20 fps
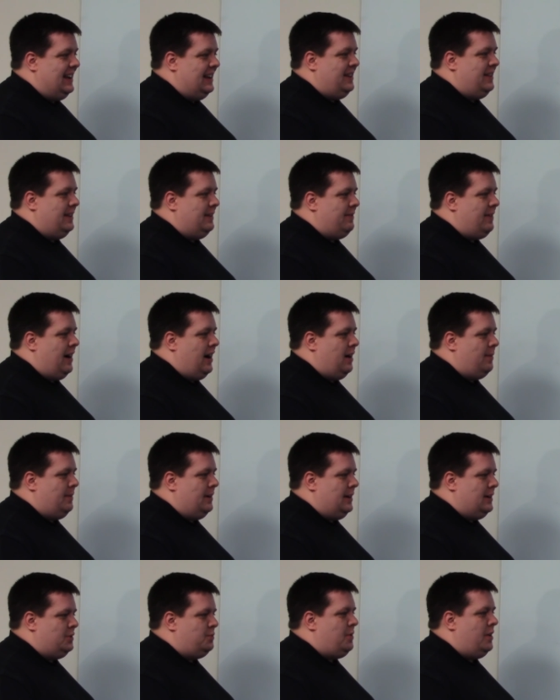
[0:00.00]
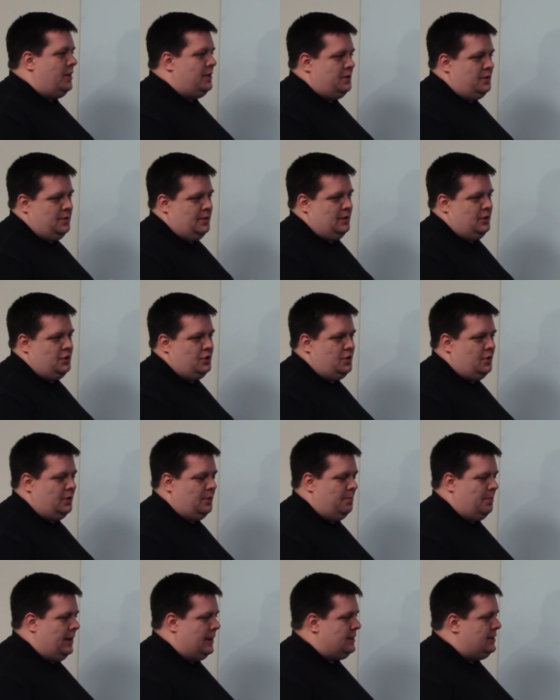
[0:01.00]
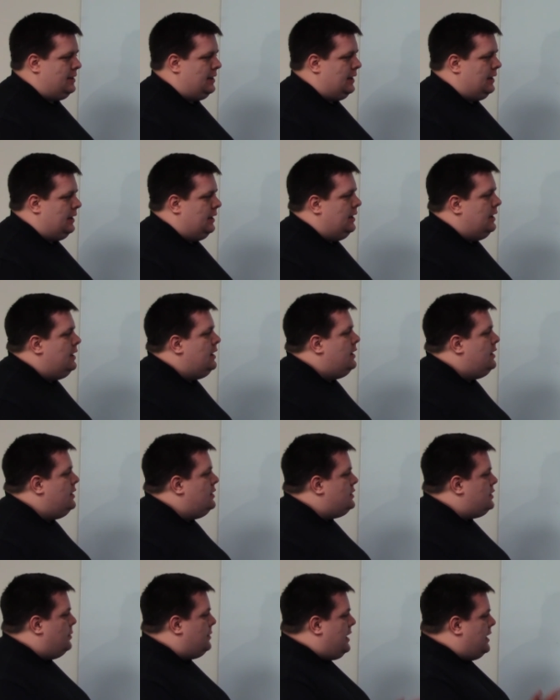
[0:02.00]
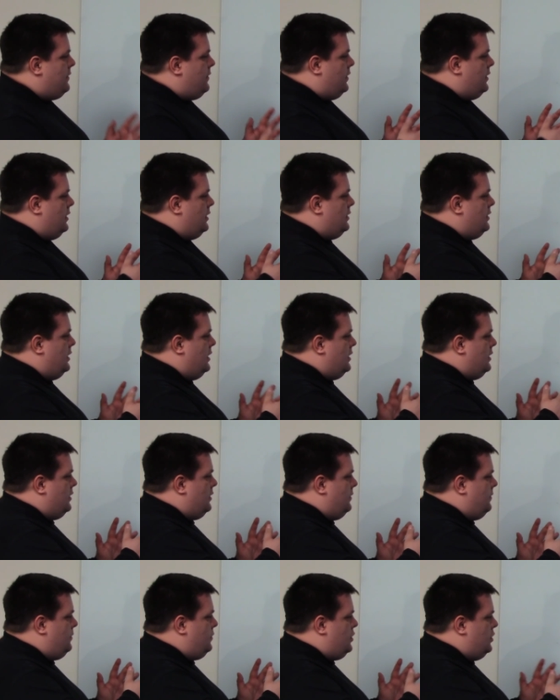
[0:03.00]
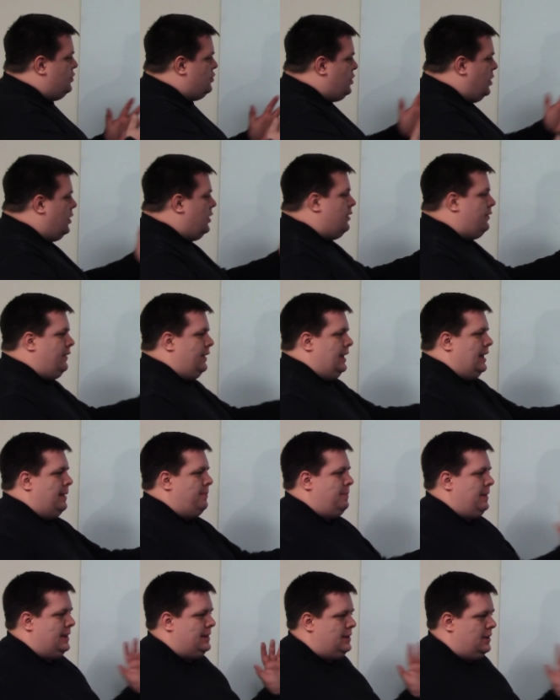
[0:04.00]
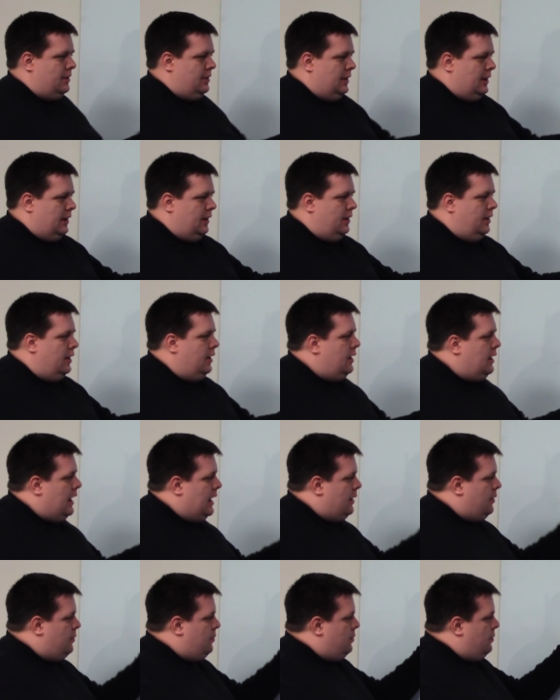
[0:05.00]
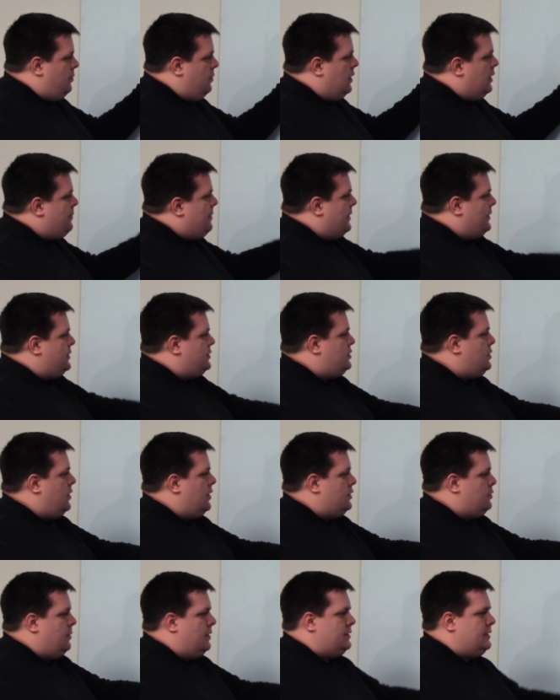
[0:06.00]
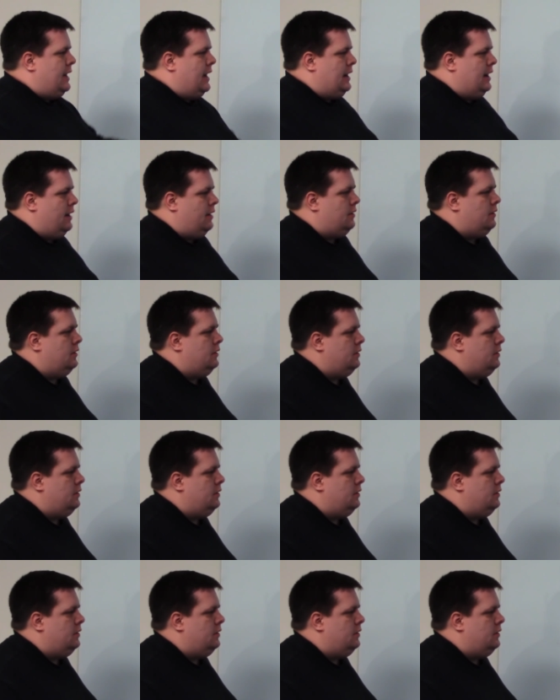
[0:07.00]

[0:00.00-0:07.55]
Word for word: Into the yeah. environment as well as additional complexity. Yeah, absolutely. So we have a, a controller VM basically. And what about the storage? Where's that now?